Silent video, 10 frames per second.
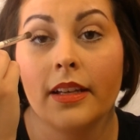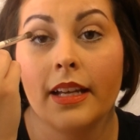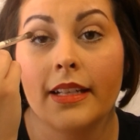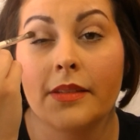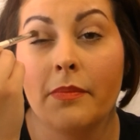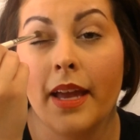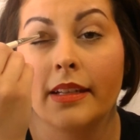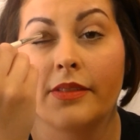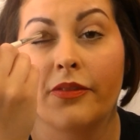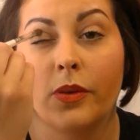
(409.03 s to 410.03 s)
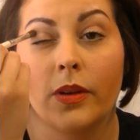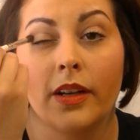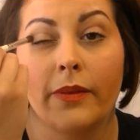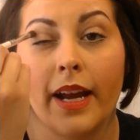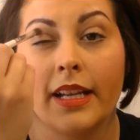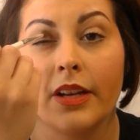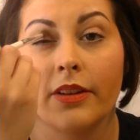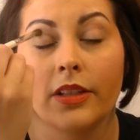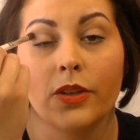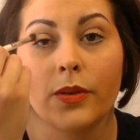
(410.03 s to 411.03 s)
It's meant for right here
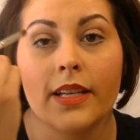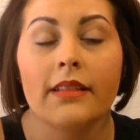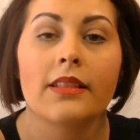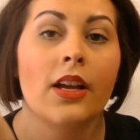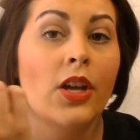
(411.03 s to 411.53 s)
in the crease.